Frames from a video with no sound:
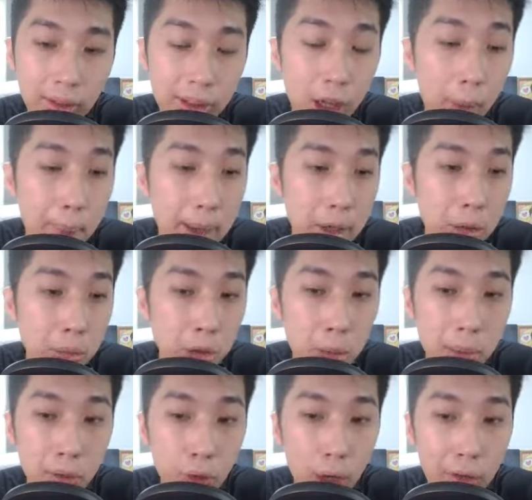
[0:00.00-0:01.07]
Now, bedroom 2,
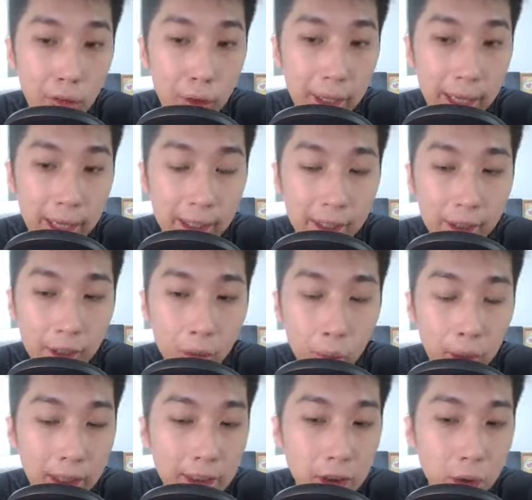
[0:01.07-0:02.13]
before I forget,
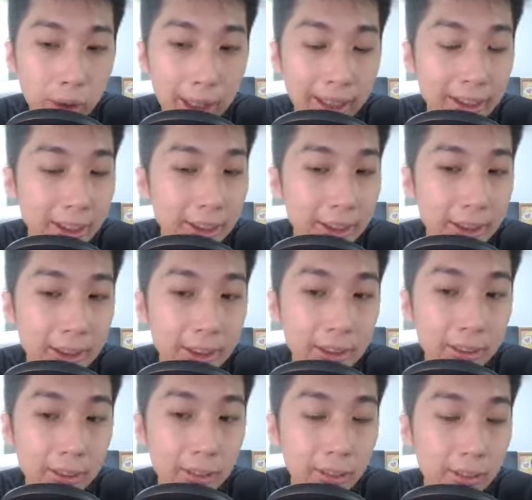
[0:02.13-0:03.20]
once you
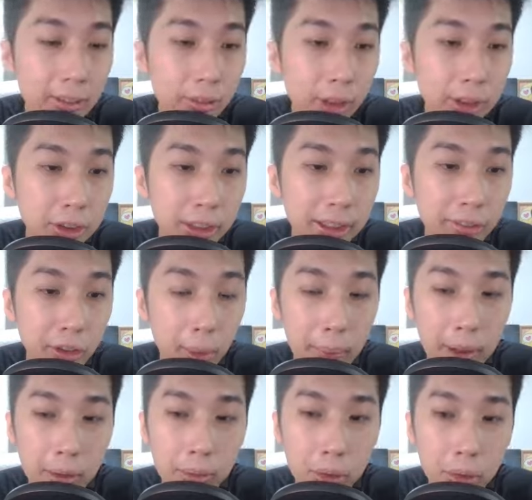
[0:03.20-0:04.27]
leave your
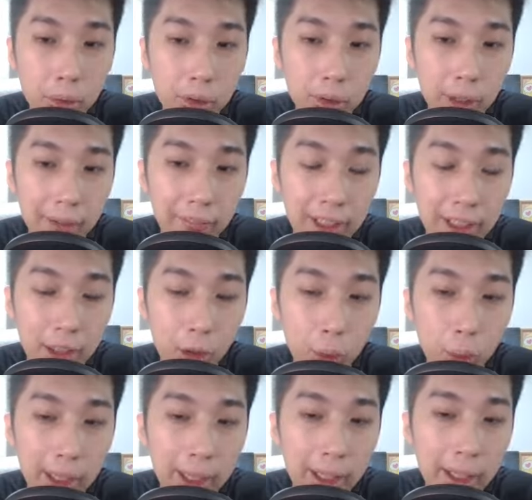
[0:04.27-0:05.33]
bedroom 2, you have a little
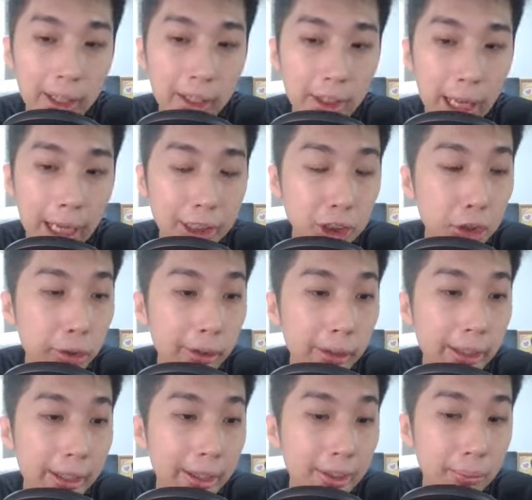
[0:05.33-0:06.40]
way. Actually,
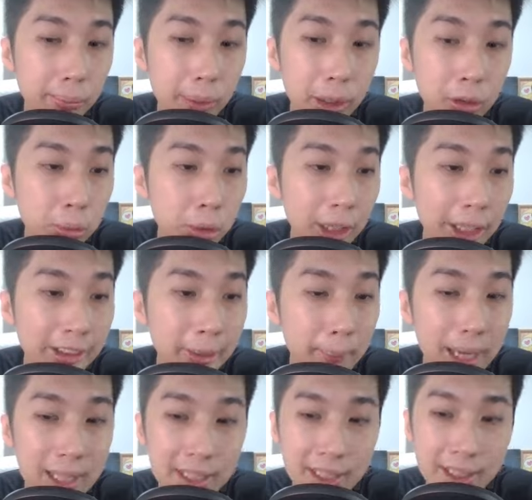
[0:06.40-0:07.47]
bedroom 2 has the
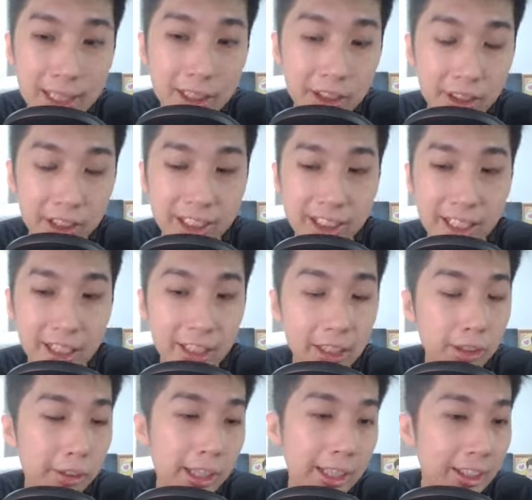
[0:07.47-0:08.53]
best access to the study.
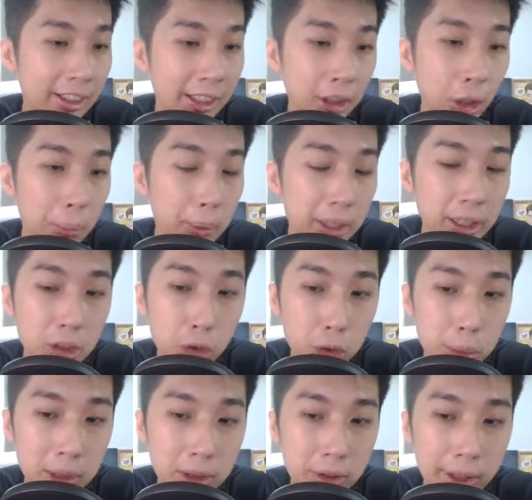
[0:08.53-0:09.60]
You can incorporate this whole
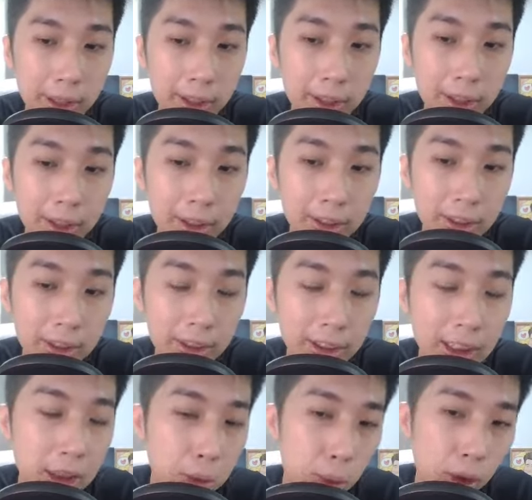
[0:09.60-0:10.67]
space together.
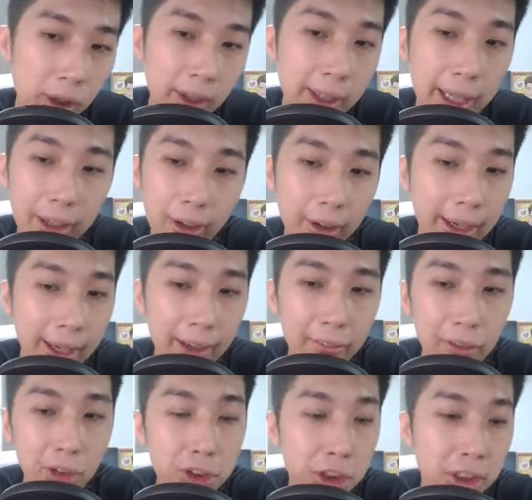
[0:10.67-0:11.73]
This wall cannot hack,
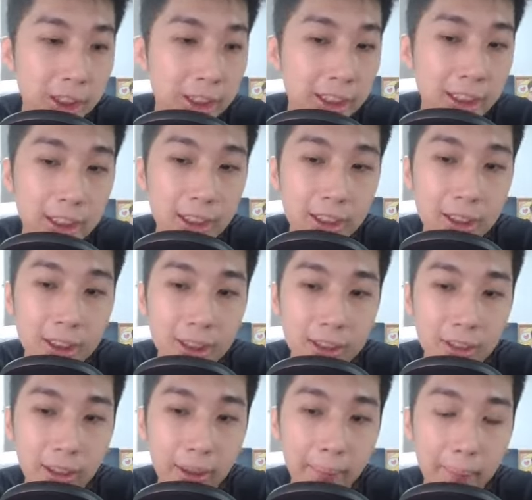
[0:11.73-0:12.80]
unfortunately,
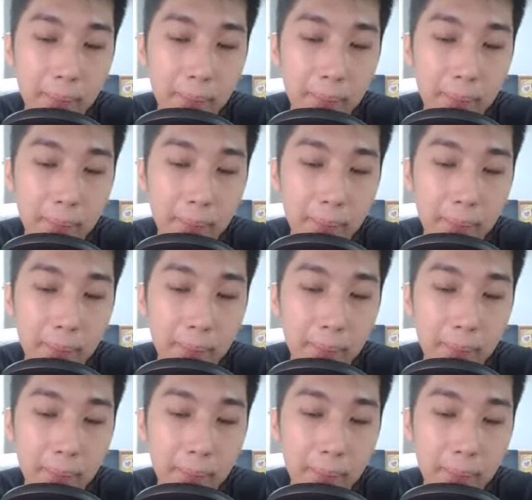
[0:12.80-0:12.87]
right?